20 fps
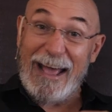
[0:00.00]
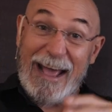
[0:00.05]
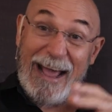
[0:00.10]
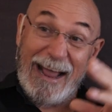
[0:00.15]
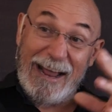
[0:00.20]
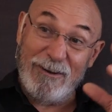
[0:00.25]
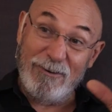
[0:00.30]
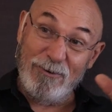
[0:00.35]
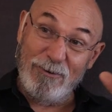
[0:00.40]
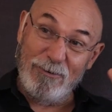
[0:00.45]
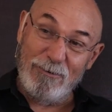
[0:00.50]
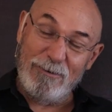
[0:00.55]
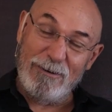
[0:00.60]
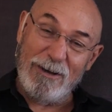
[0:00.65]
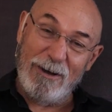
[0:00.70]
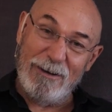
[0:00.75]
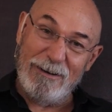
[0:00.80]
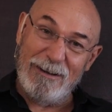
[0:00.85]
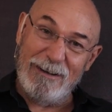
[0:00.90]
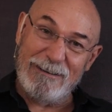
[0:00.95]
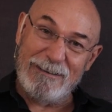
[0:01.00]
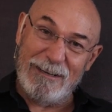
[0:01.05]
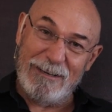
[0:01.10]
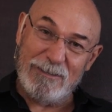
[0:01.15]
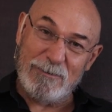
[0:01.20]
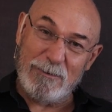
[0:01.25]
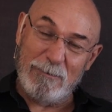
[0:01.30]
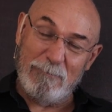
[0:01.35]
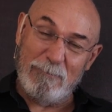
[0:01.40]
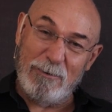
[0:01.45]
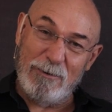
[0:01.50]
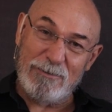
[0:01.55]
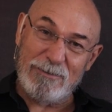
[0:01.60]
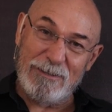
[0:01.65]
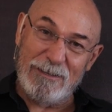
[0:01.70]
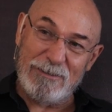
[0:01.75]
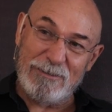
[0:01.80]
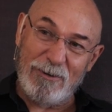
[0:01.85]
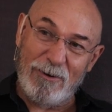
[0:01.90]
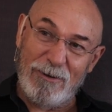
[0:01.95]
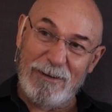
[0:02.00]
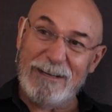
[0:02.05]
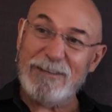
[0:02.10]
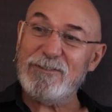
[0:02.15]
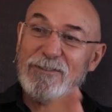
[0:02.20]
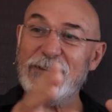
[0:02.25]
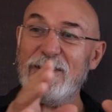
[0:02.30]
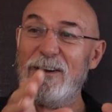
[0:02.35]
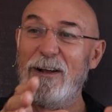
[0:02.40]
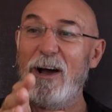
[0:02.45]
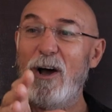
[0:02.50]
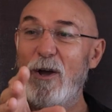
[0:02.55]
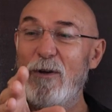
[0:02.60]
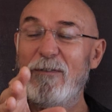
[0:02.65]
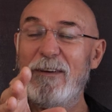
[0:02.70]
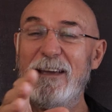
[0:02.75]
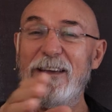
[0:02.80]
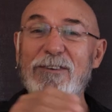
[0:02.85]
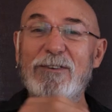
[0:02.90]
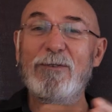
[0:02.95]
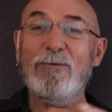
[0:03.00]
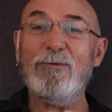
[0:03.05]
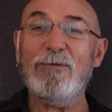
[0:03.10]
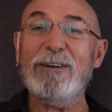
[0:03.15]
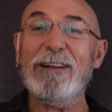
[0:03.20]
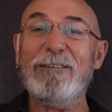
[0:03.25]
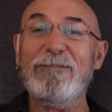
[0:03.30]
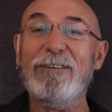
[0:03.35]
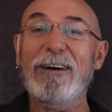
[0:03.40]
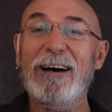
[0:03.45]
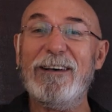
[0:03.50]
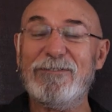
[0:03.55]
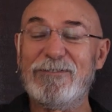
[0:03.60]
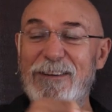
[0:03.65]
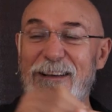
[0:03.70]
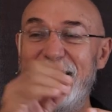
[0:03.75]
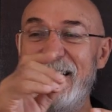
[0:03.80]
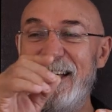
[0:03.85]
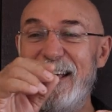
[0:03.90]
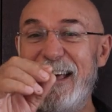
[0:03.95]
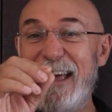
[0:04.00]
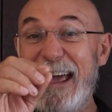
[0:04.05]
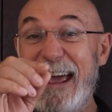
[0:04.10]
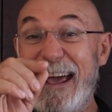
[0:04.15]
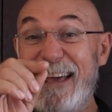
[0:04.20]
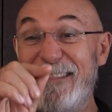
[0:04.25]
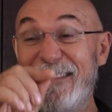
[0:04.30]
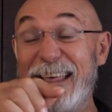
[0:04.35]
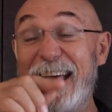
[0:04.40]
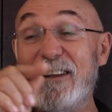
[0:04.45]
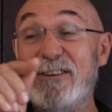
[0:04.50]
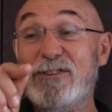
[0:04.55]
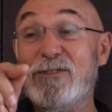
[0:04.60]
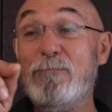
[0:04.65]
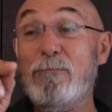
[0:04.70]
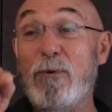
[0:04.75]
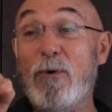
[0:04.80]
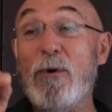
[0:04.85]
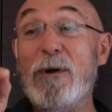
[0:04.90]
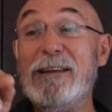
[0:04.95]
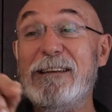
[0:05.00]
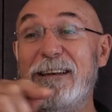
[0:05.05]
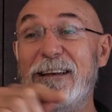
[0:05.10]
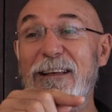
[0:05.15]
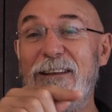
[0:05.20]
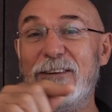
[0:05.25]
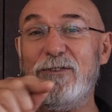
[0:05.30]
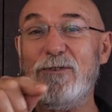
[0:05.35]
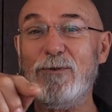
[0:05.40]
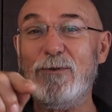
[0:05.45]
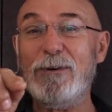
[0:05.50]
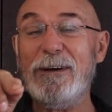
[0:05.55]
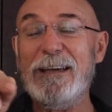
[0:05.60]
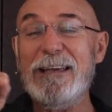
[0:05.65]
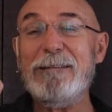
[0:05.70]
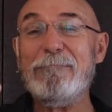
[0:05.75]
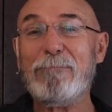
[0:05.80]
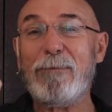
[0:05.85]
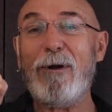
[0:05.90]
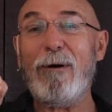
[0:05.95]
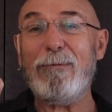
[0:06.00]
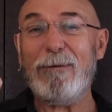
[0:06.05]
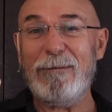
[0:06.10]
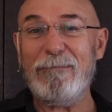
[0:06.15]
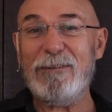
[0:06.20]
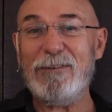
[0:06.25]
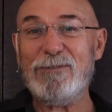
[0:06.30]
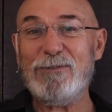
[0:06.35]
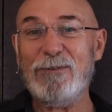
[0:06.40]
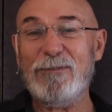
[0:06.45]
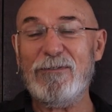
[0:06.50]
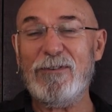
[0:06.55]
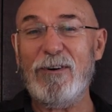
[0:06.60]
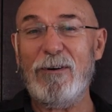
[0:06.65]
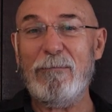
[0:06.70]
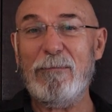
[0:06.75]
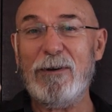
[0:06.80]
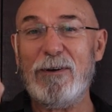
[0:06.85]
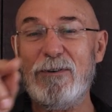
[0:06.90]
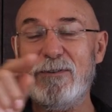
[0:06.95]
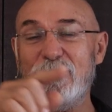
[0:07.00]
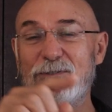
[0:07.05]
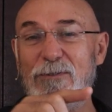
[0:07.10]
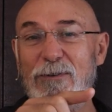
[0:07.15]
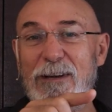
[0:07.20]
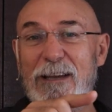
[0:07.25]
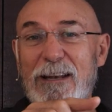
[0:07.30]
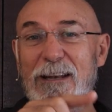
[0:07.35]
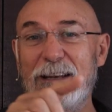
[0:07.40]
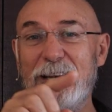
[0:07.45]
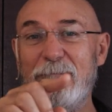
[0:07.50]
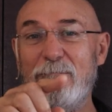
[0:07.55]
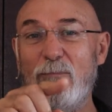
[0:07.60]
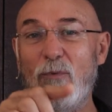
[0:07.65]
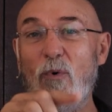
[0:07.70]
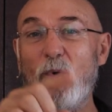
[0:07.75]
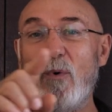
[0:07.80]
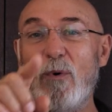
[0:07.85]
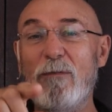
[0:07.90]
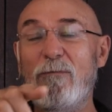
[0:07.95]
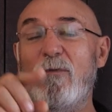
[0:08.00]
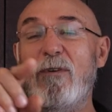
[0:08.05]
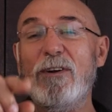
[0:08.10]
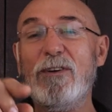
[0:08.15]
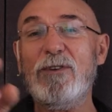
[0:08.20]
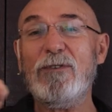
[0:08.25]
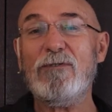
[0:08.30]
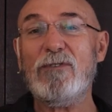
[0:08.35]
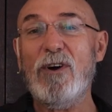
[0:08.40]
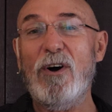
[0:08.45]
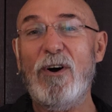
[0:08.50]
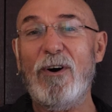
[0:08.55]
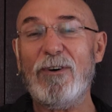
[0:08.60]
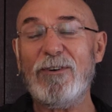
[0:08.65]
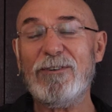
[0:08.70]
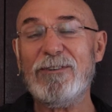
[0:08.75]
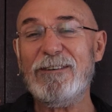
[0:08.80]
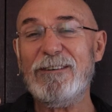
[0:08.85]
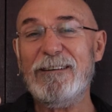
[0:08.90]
and you touch a person that's hot, this is going to overheat you really fast. And that's pointing at your heat problem that you've got, because you're getting more of what you've got.